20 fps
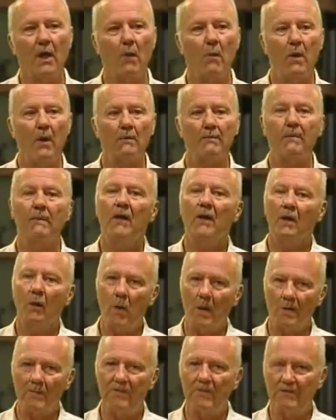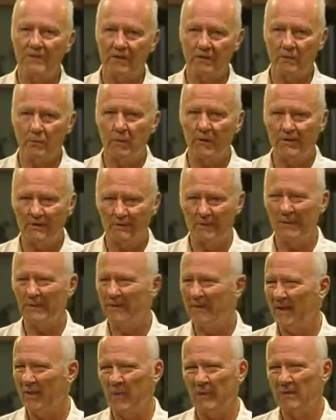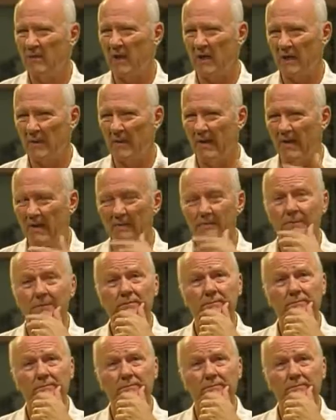Well, quantum physics, what the heck are we talking about here?